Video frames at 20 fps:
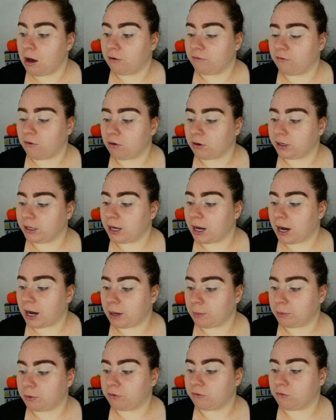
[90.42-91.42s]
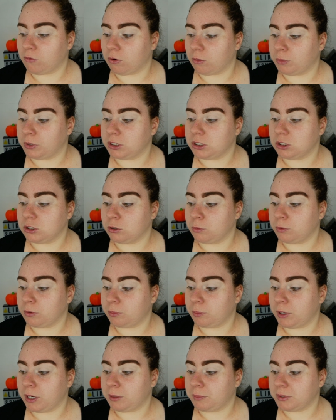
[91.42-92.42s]
40 high-performance super
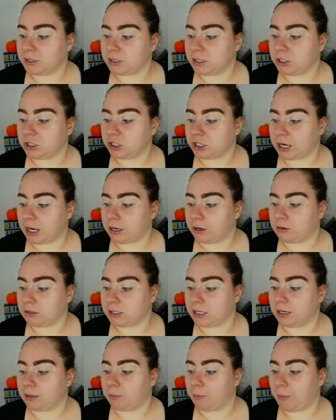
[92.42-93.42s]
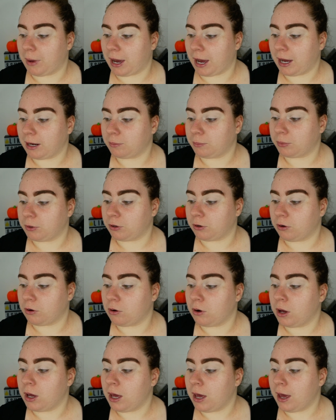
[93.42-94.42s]
pigmented shadows in matte,
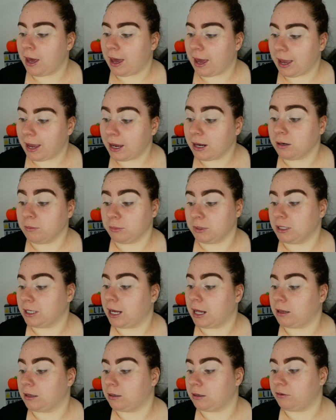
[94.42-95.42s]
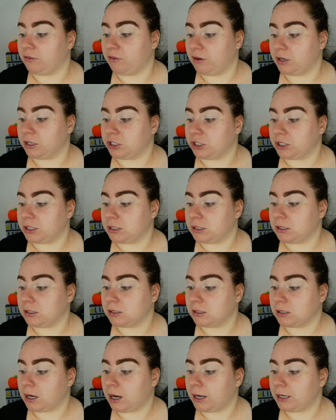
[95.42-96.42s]
pearl, and metallic finishes
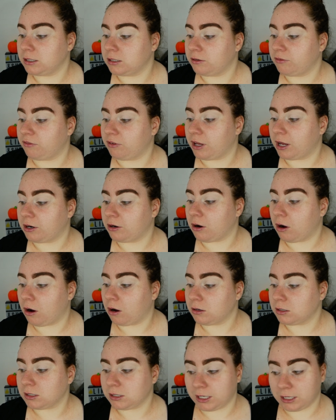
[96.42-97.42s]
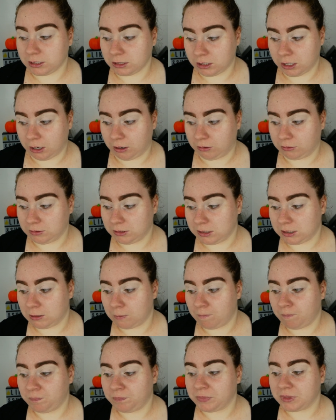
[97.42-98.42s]
designed to flatter all skin tones.
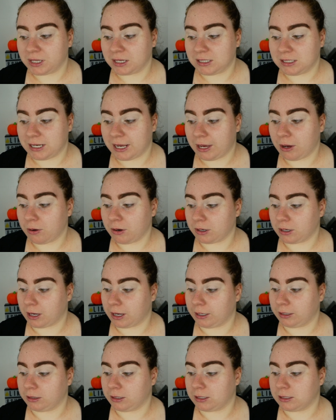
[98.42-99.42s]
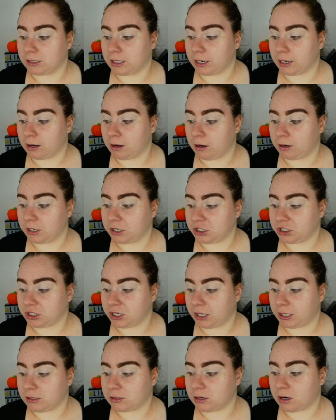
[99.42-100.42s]
Day or night, these iconic
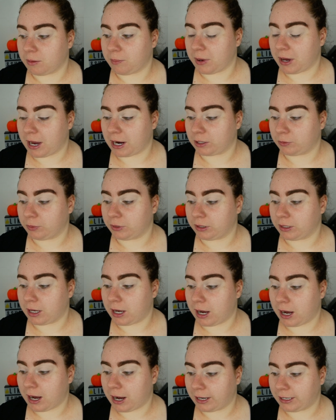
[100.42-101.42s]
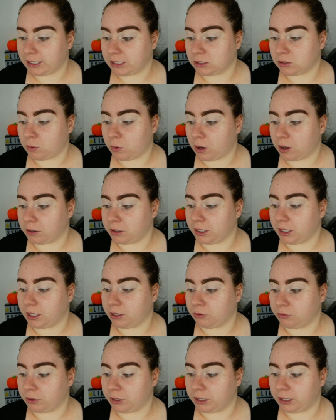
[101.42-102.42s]
shades are packed with the highest quality
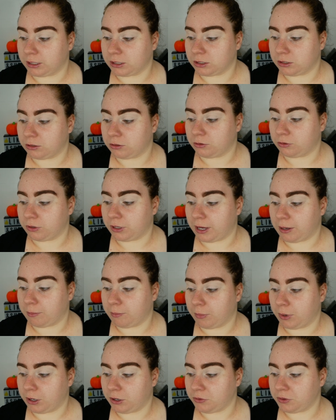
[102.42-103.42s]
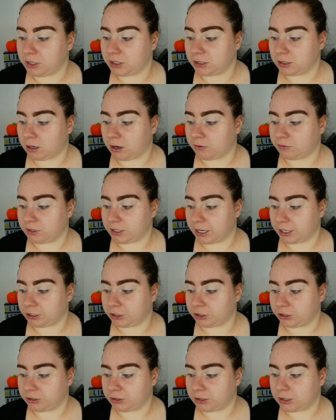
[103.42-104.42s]
ingredients to create buttery soft
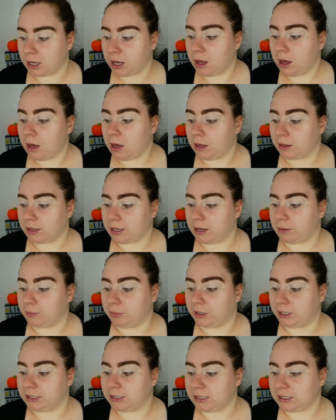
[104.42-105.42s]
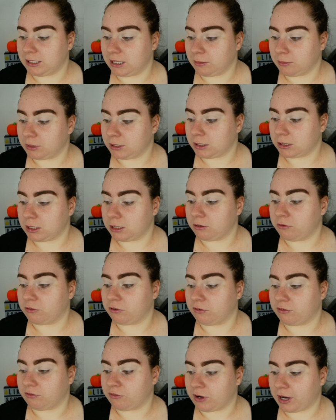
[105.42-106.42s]
textures that blend seamlessly
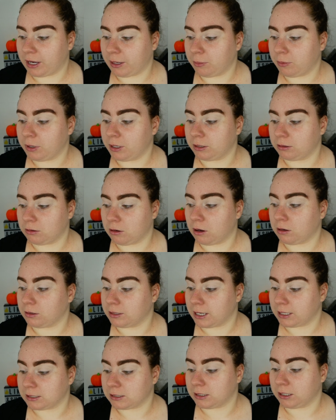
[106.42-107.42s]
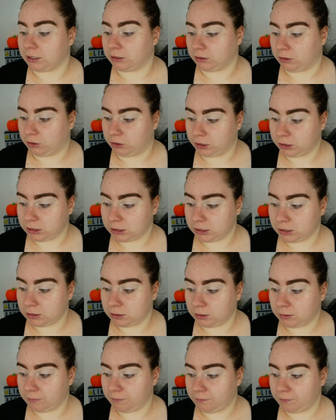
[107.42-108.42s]
for vibrant, long-lasting looks.
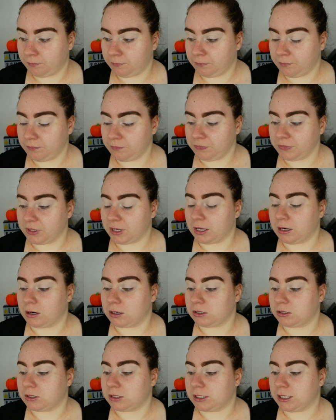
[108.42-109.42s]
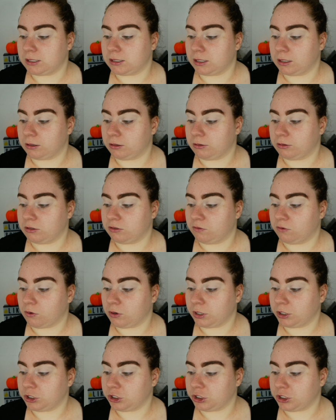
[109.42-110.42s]
It also says includes
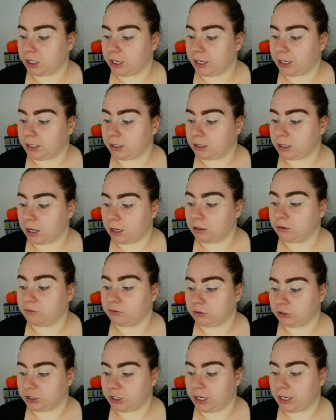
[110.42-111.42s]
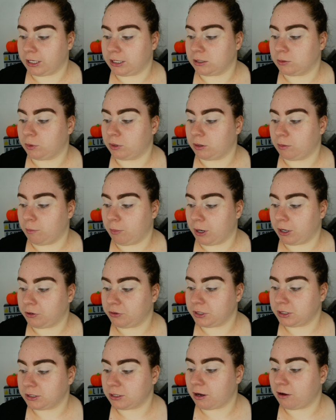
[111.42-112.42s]
40 colorful shades with
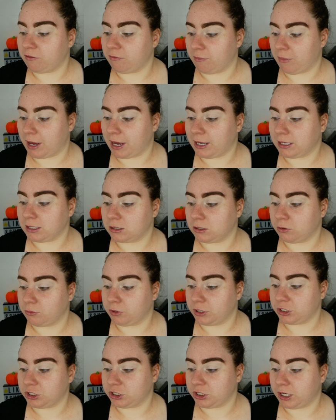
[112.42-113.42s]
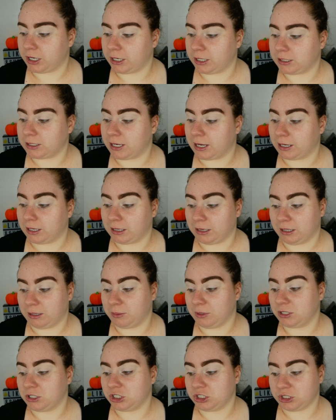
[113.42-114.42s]
buttery soft mattes, rich shades, and
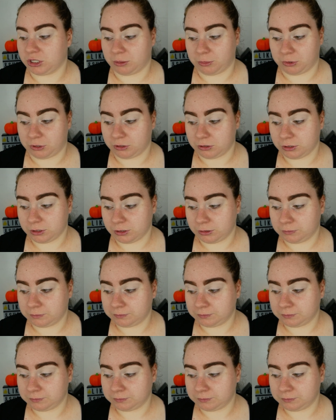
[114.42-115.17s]
gleaming shimmers.